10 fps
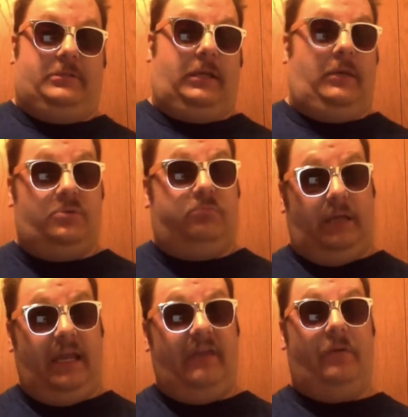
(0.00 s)
It's like he's
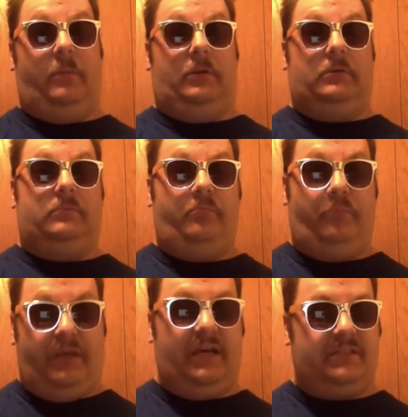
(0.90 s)
believable
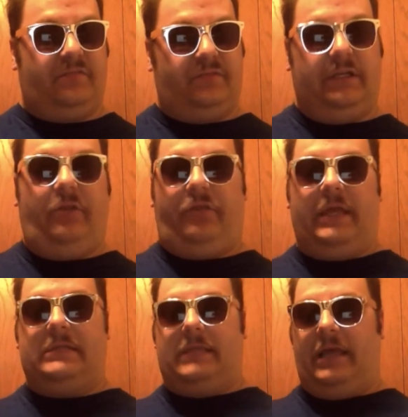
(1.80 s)
because of little
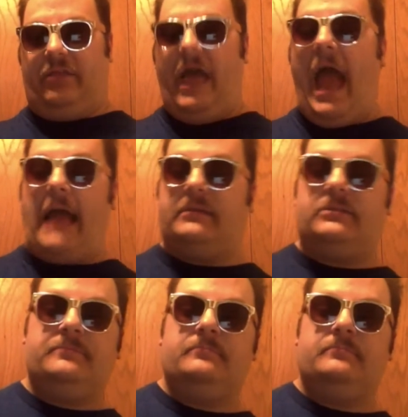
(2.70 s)
things like that.